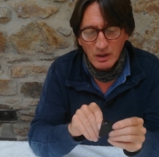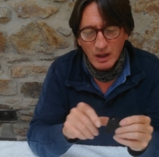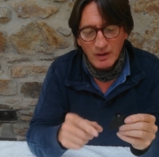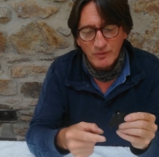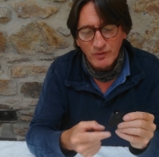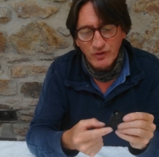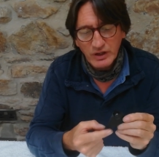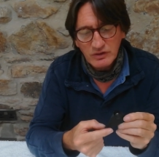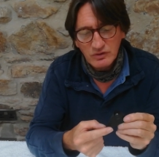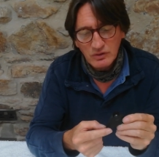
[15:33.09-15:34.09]
and
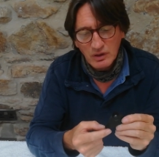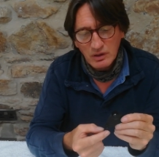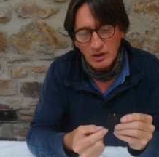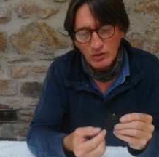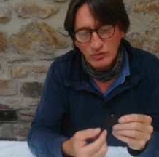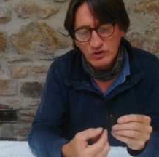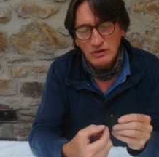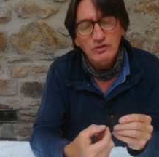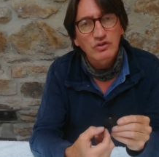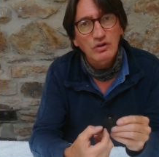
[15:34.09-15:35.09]
this goes
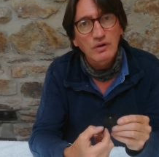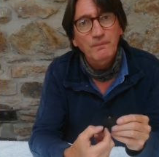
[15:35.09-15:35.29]
into